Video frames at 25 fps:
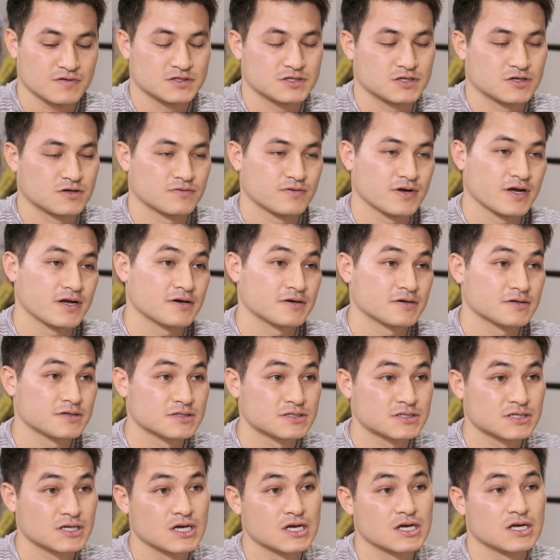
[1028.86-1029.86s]
these
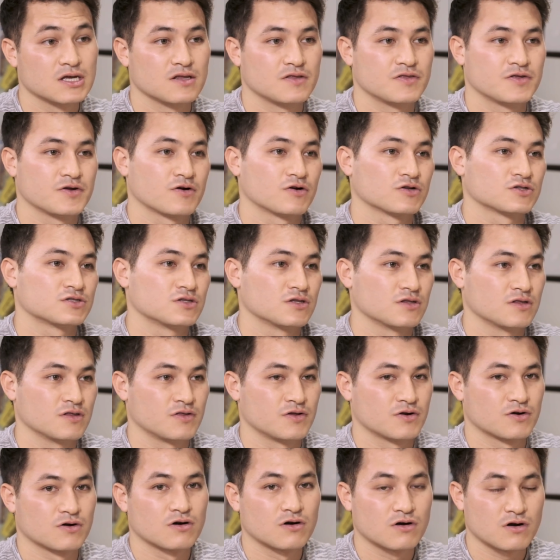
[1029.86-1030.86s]
creators, they
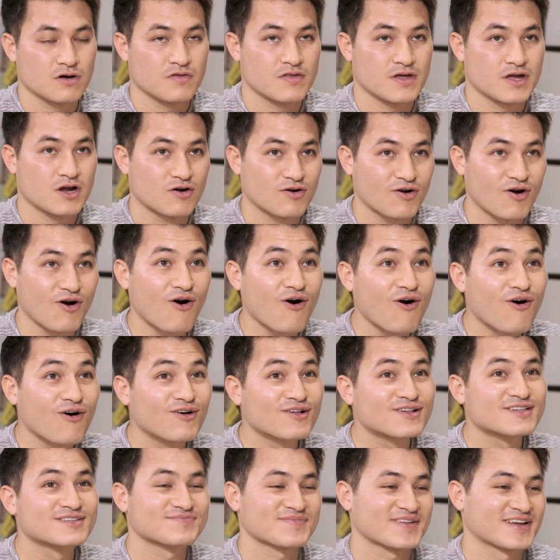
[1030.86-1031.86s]
are
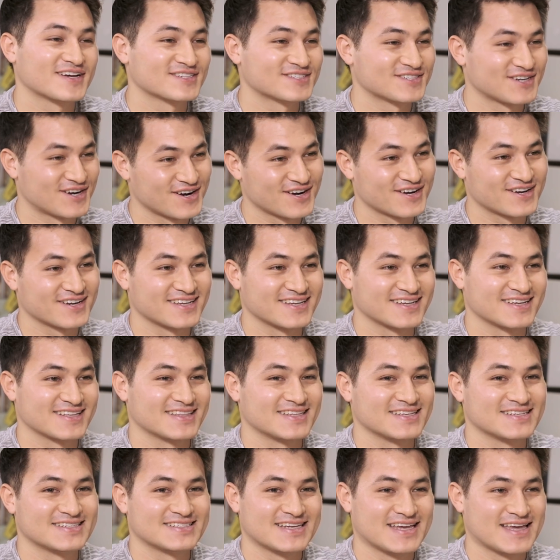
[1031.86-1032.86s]
all targeting
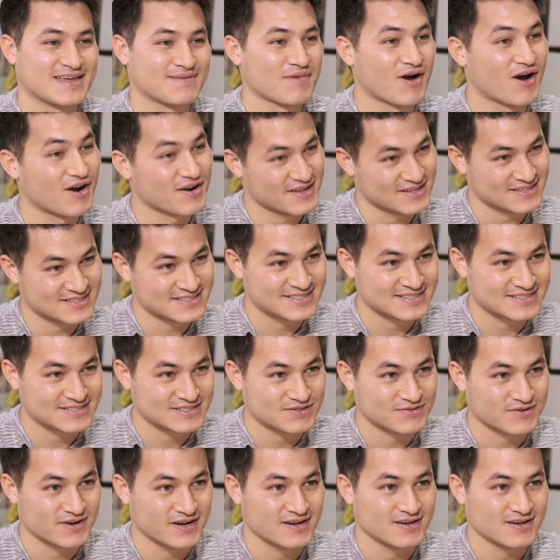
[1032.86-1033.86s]
the same audience,
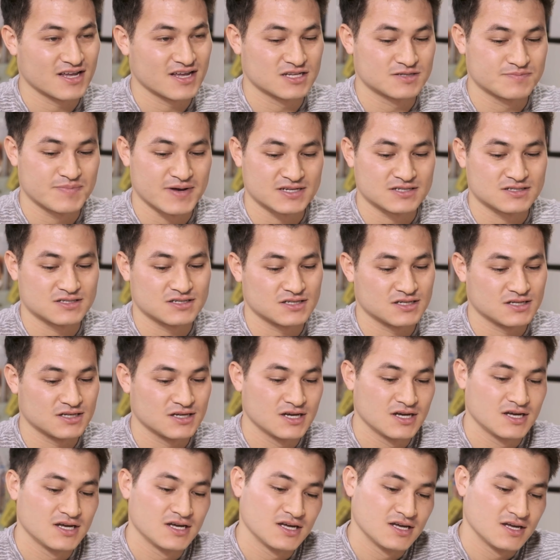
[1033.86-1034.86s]
right? It's
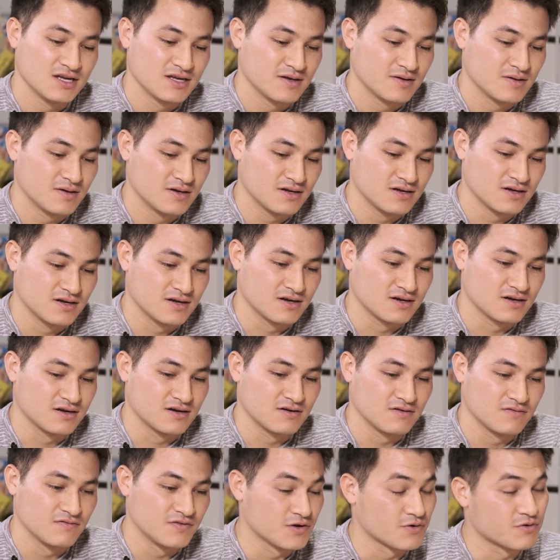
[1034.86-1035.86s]
basically
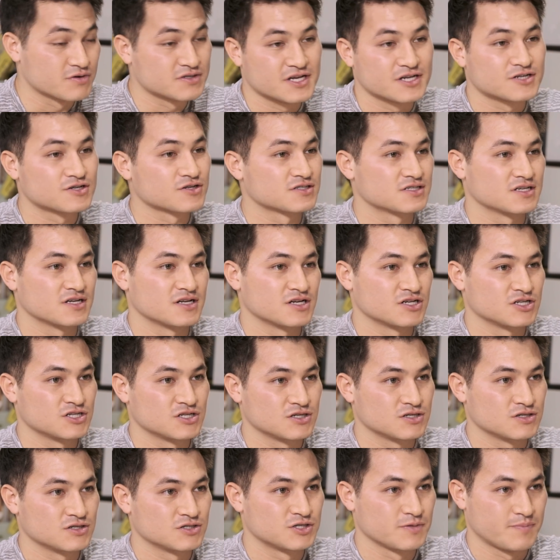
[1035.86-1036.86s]
viewers interested
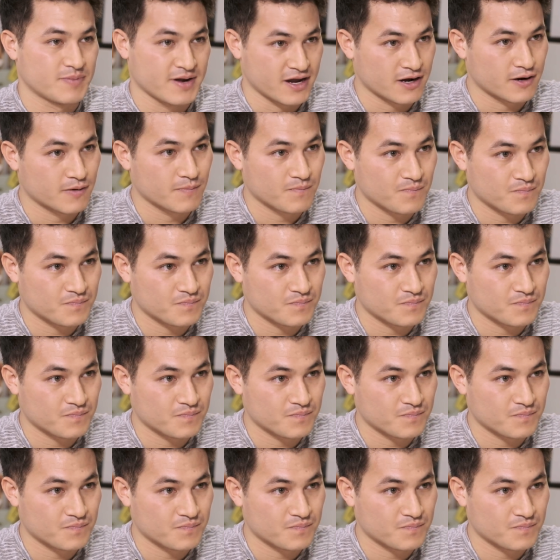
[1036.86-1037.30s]
in Japan.